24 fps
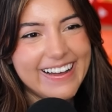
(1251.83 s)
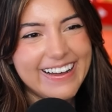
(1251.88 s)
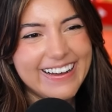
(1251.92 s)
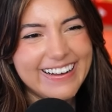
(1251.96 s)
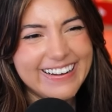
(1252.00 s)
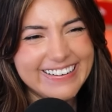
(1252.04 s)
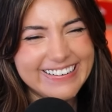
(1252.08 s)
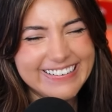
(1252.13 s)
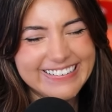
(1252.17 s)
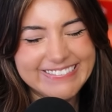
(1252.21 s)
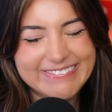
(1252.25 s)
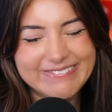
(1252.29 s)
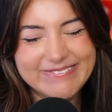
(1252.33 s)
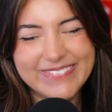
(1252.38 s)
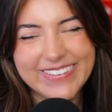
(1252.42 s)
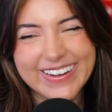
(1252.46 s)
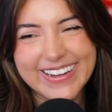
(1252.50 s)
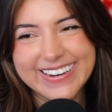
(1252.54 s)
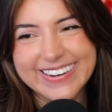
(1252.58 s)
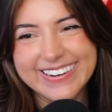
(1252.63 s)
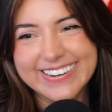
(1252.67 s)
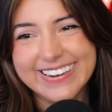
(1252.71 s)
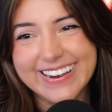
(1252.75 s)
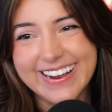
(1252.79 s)
oh
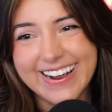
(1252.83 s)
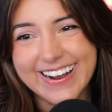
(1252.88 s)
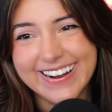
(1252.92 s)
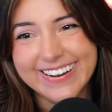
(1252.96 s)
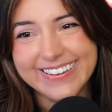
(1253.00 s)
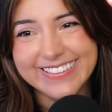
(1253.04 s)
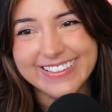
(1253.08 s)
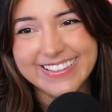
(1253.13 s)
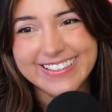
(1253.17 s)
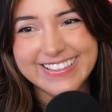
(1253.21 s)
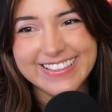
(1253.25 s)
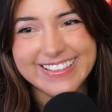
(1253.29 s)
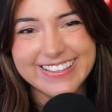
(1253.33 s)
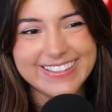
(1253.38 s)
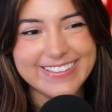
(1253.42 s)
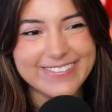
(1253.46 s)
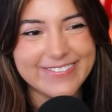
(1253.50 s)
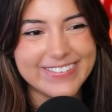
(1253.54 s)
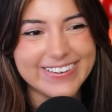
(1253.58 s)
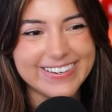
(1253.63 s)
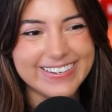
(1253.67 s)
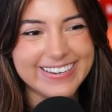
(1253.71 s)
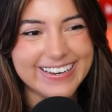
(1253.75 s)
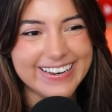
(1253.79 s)
my god, this is
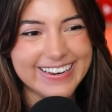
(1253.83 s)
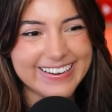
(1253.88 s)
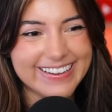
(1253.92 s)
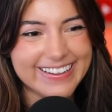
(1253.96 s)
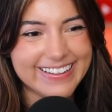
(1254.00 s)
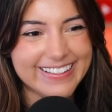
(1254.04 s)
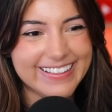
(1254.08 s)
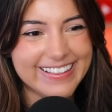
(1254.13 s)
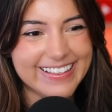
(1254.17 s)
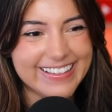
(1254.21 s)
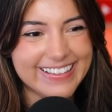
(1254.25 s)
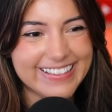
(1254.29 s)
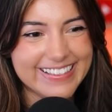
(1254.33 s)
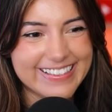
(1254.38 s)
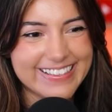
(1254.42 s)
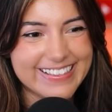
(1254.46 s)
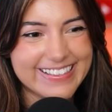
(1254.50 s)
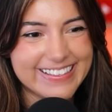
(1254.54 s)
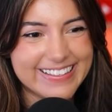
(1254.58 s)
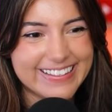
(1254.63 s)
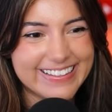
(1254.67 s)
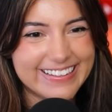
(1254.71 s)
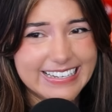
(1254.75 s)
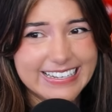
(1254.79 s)

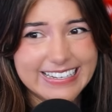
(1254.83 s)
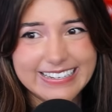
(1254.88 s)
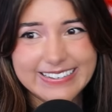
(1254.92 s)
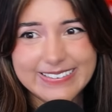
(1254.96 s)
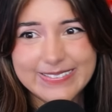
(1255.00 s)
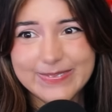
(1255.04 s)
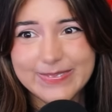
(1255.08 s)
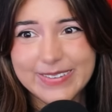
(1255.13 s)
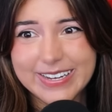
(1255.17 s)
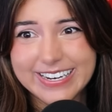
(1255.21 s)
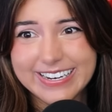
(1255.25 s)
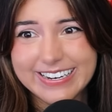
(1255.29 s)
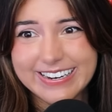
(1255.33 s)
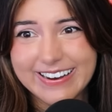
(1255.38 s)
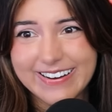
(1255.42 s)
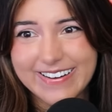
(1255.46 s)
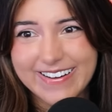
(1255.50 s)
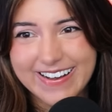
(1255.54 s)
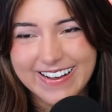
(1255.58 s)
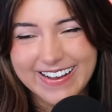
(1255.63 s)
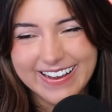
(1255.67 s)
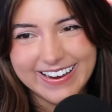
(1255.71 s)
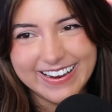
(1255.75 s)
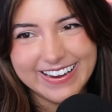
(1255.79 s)
ridiculous. Oh my
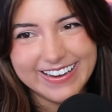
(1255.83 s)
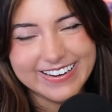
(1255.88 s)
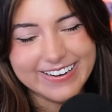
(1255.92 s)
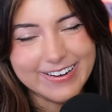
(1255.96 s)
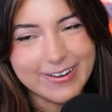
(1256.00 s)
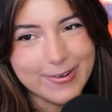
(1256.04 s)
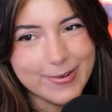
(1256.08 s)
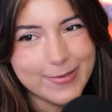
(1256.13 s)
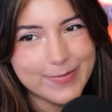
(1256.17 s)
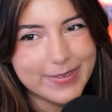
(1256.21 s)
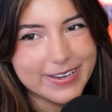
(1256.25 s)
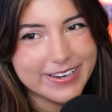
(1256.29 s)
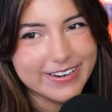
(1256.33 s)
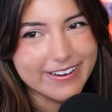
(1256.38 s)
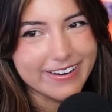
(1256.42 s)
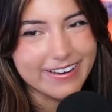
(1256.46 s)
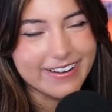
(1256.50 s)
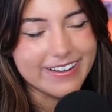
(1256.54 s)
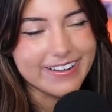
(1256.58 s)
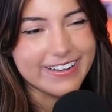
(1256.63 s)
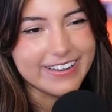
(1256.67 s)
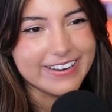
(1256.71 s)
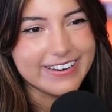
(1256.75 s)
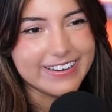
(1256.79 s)
god. Oh my
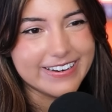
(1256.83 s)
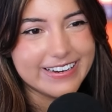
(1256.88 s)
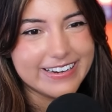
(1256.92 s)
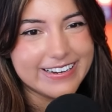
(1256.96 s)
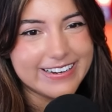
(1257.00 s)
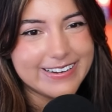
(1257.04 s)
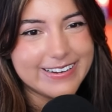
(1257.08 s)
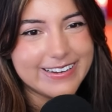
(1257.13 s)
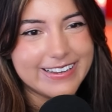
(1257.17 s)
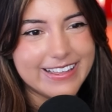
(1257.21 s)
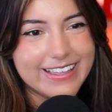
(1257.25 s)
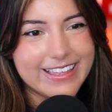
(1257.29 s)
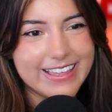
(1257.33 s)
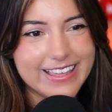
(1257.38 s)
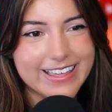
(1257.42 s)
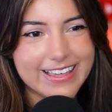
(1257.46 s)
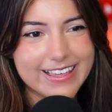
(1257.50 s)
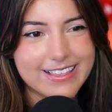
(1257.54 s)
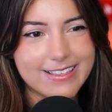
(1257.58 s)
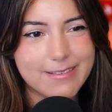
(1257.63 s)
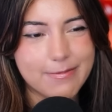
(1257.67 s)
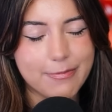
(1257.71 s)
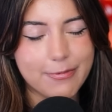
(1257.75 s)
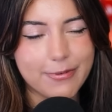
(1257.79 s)
god. He
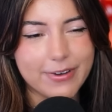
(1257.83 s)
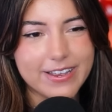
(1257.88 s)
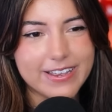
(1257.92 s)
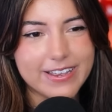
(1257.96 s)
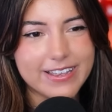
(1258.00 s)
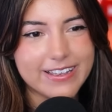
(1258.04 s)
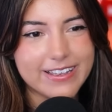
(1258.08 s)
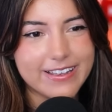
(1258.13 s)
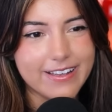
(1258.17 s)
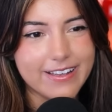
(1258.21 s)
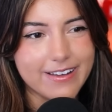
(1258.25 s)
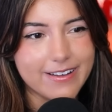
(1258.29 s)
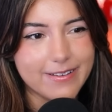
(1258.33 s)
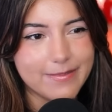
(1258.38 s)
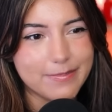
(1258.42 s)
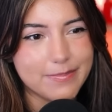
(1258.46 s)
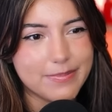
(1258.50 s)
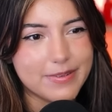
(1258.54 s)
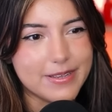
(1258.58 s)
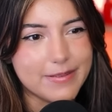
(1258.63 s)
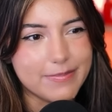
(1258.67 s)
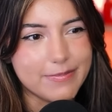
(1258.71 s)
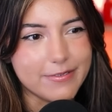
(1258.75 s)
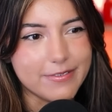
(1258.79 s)
is breaking up
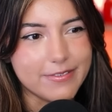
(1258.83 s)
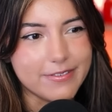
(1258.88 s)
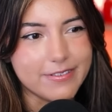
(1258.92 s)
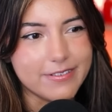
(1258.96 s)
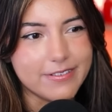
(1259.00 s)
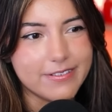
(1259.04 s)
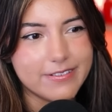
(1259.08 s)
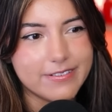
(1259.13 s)
people.